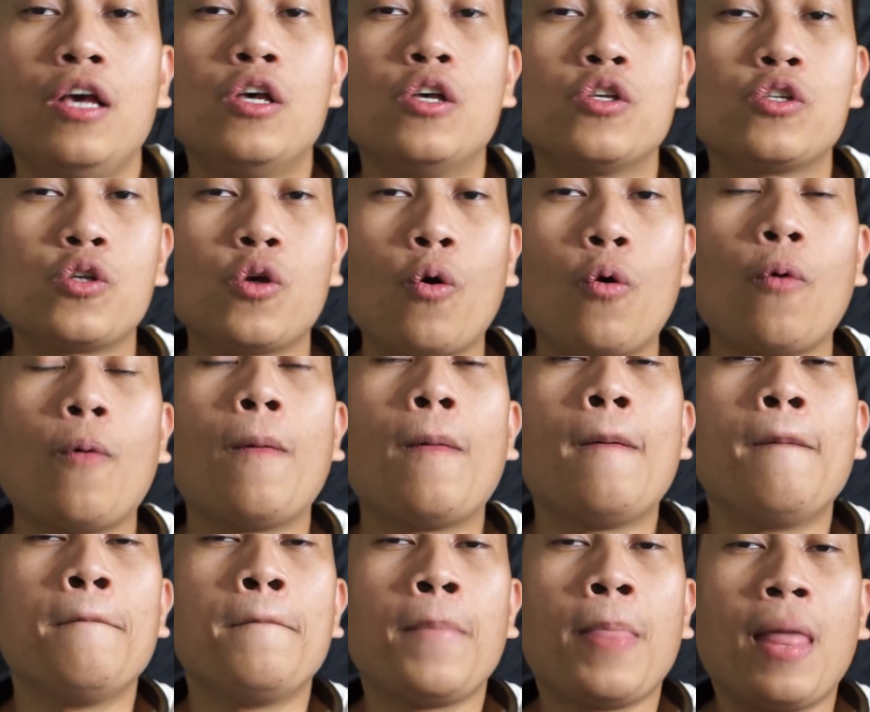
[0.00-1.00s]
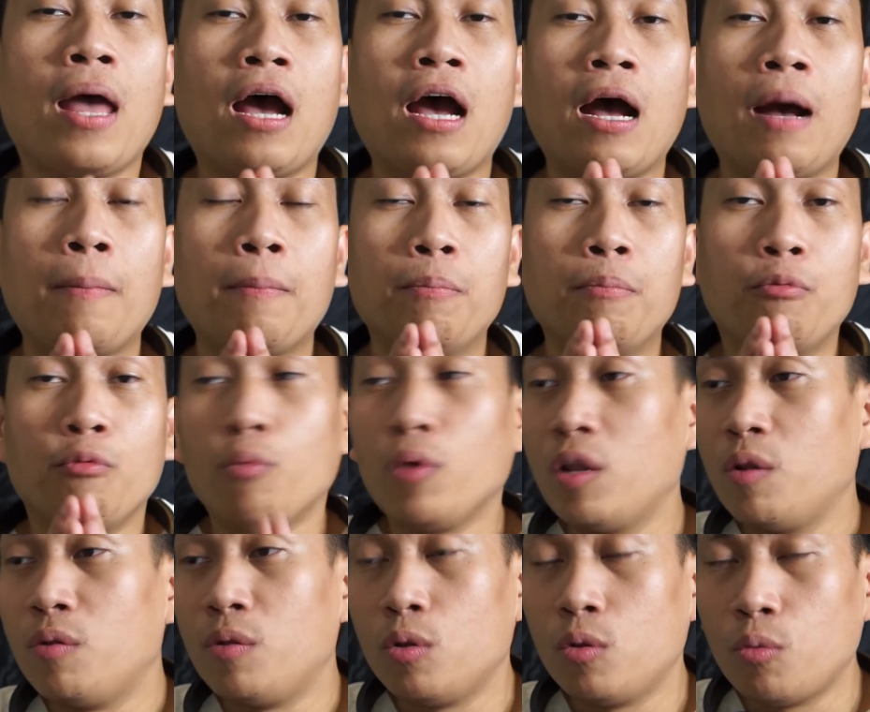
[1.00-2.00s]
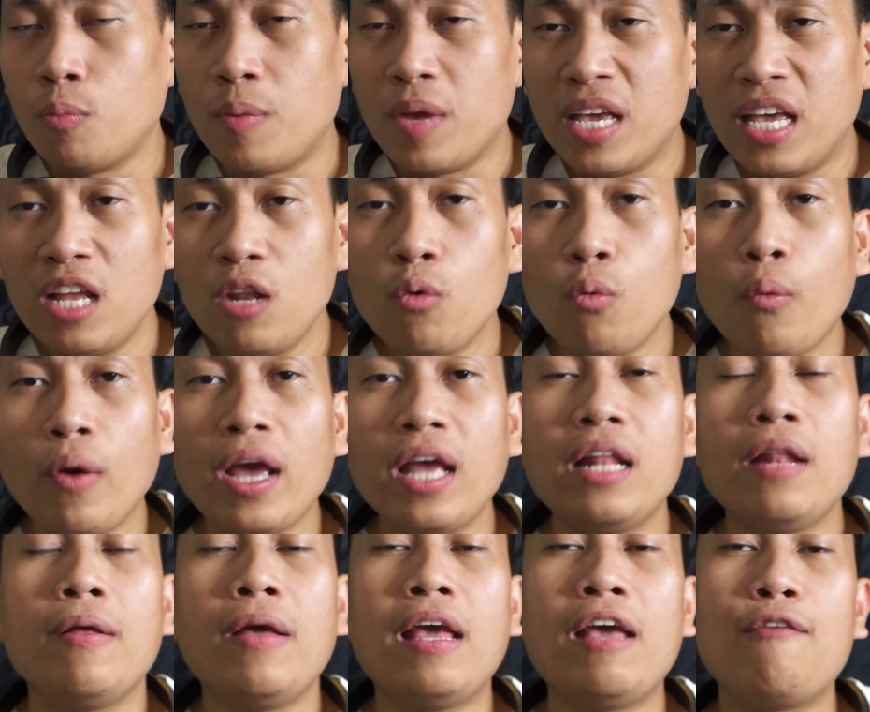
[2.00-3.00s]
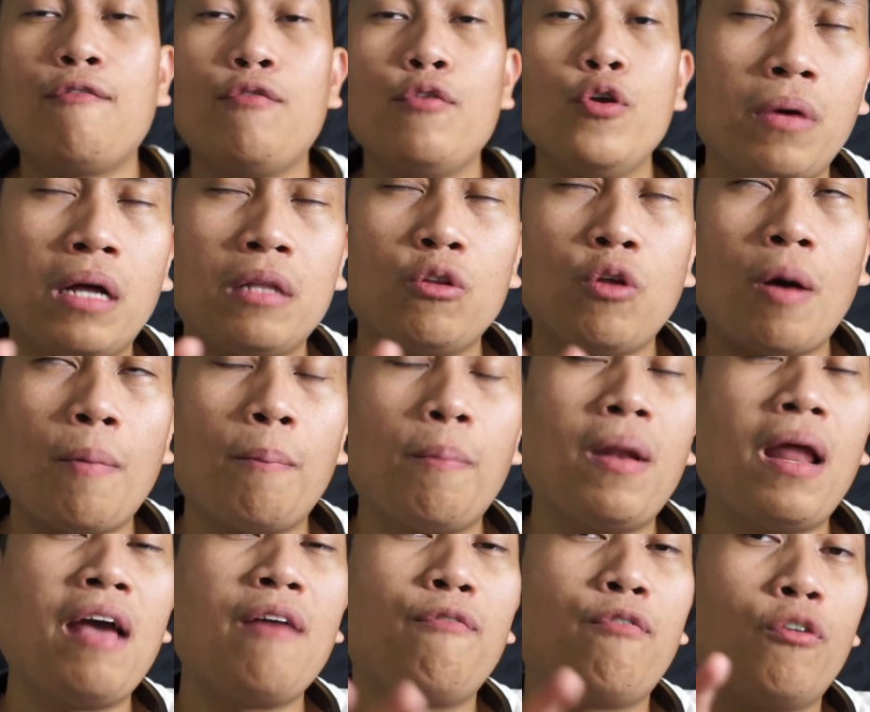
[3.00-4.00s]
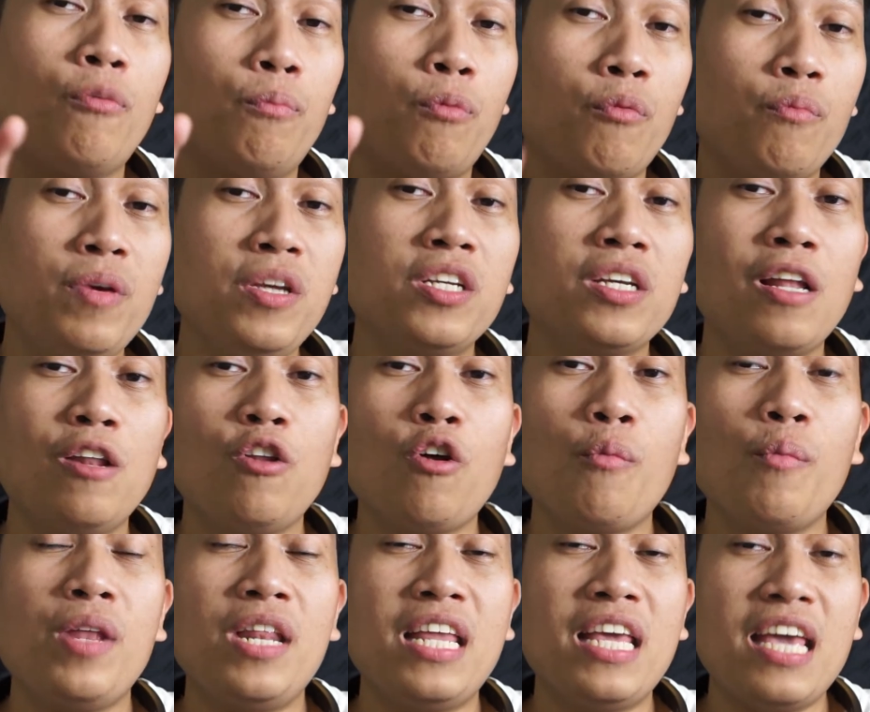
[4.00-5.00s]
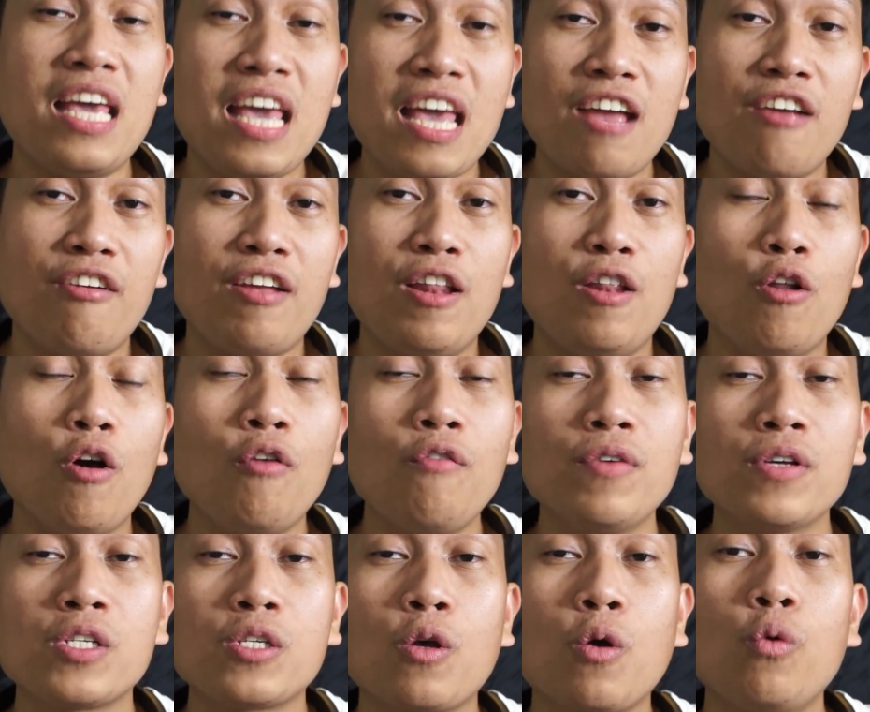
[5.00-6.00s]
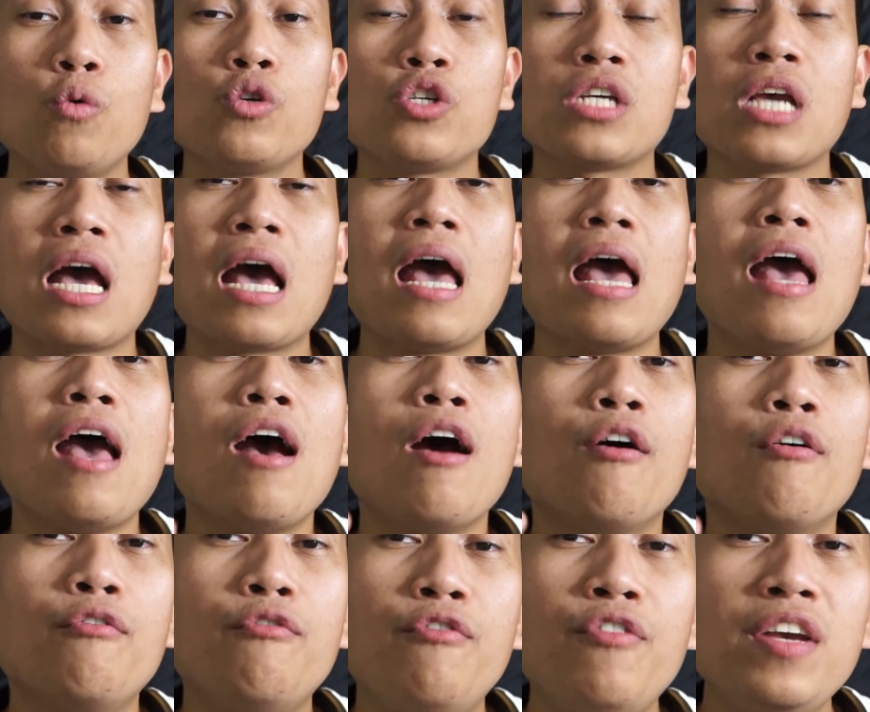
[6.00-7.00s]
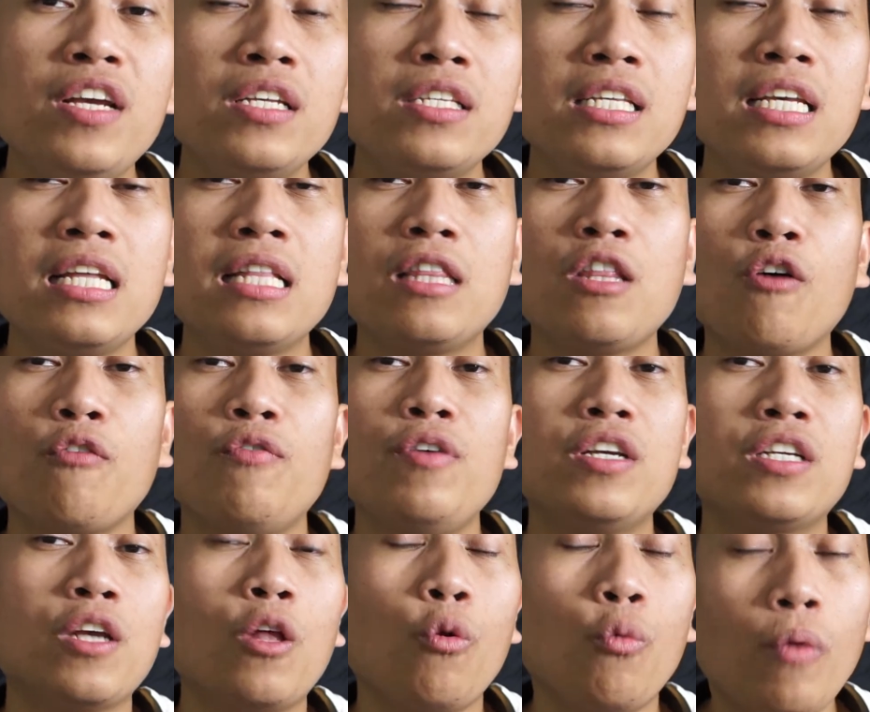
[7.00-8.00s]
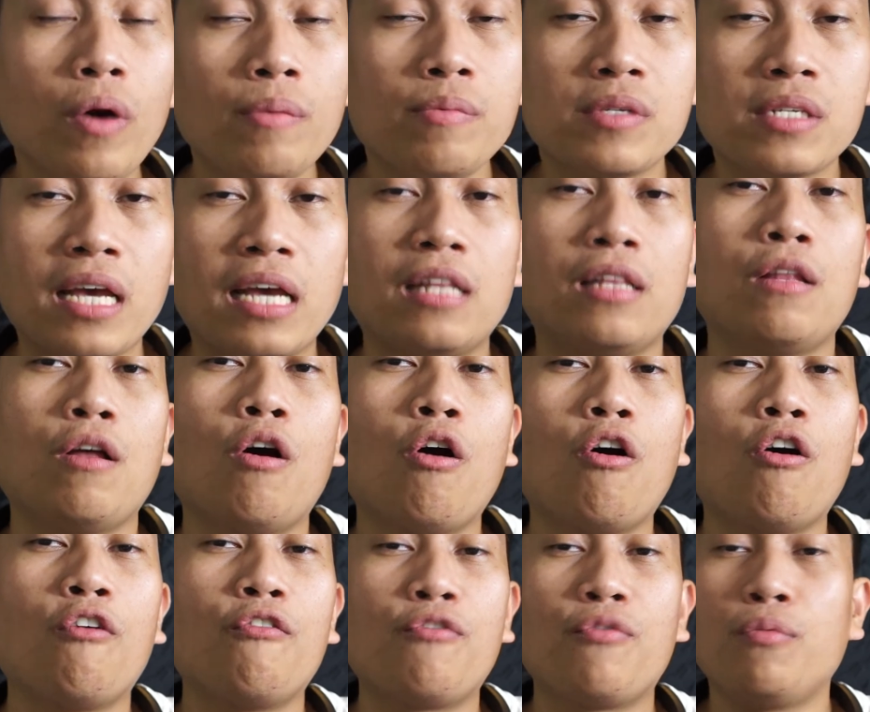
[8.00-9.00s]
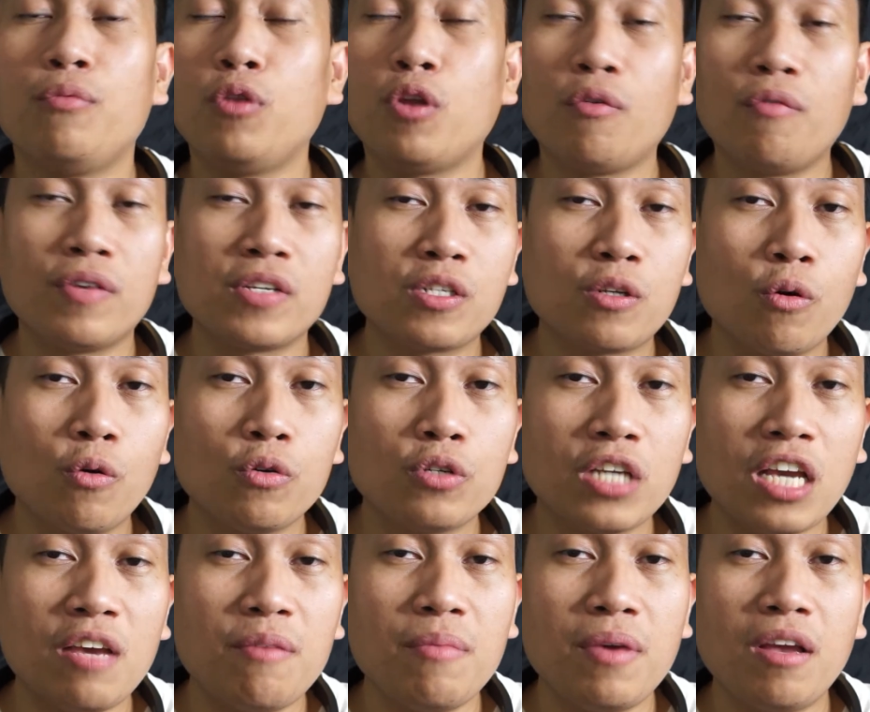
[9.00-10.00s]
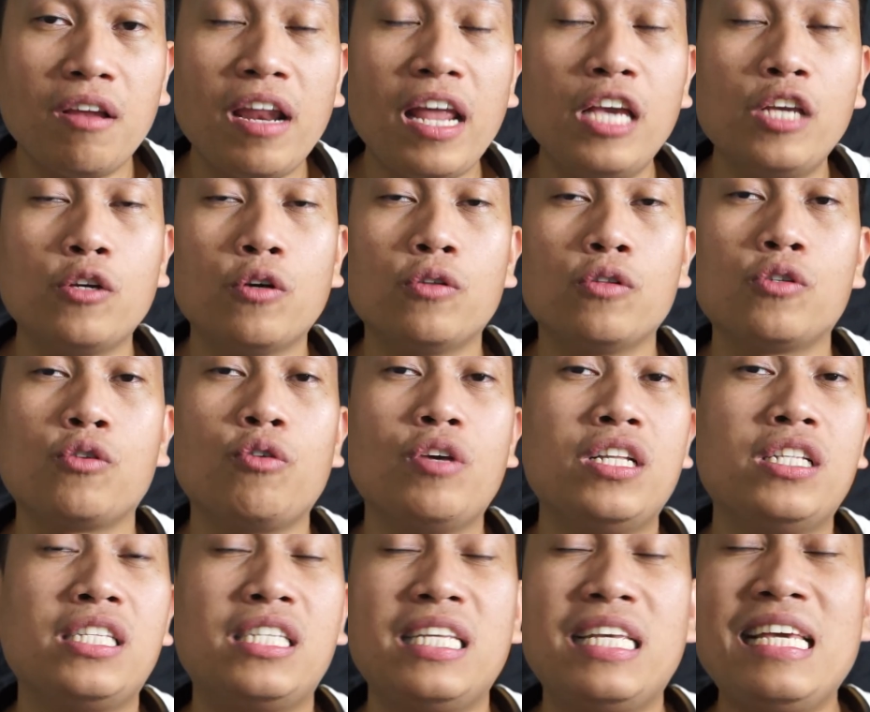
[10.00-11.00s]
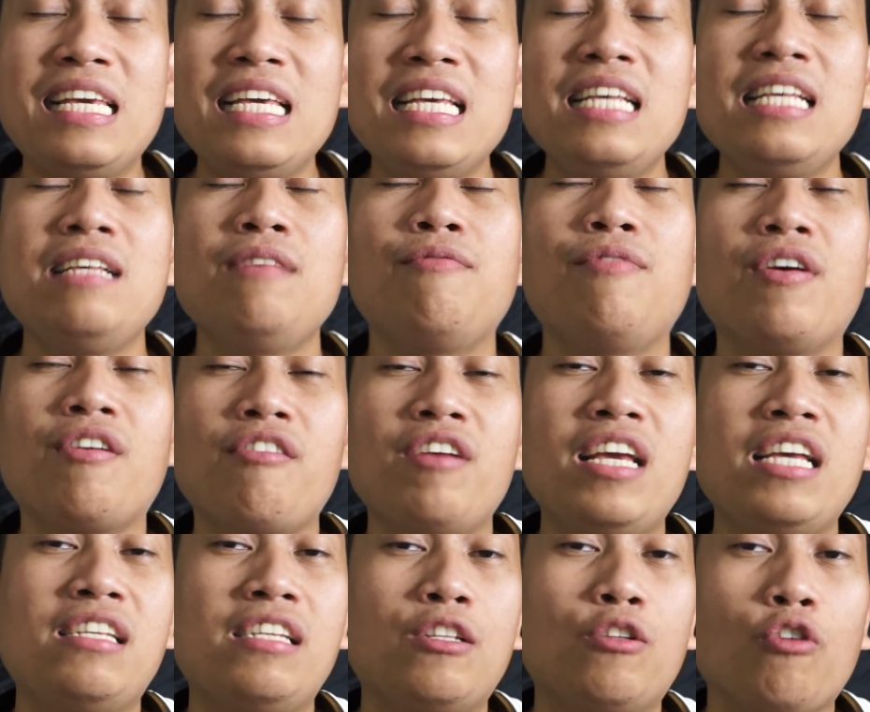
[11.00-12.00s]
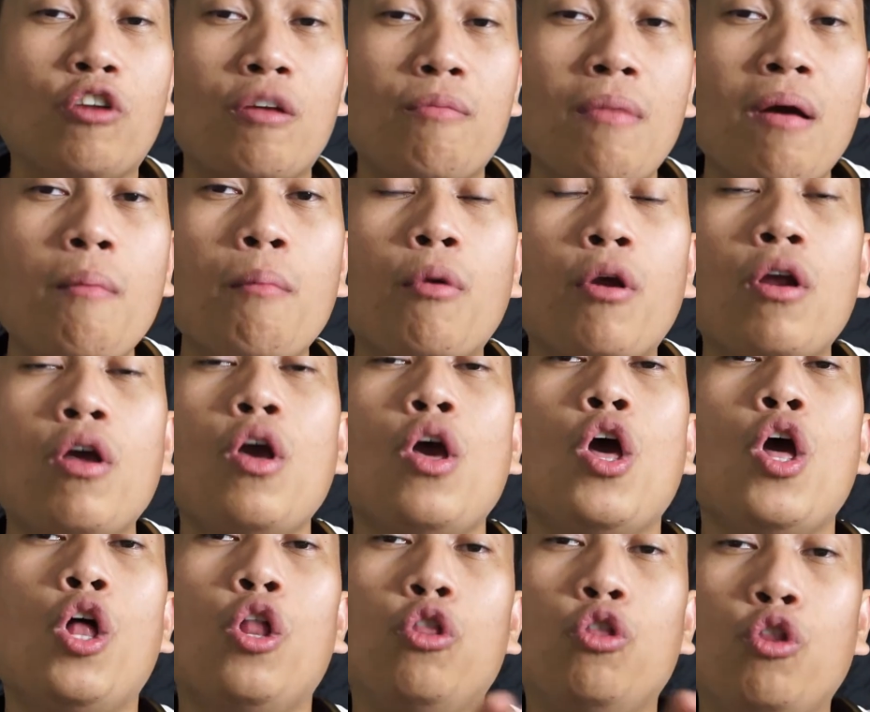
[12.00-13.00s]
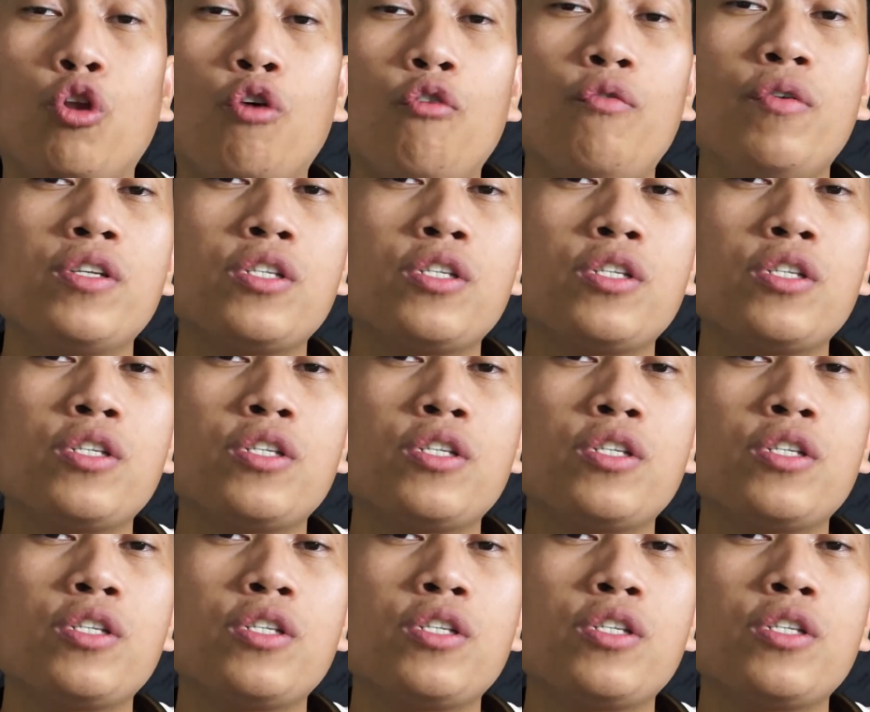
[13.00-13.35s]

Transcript: So um, we begin with, if you to apply for provincial nominee here in Nova Scotia, visit the official website of Nova Scotia Immigration. So it's e very easy to remember, Nova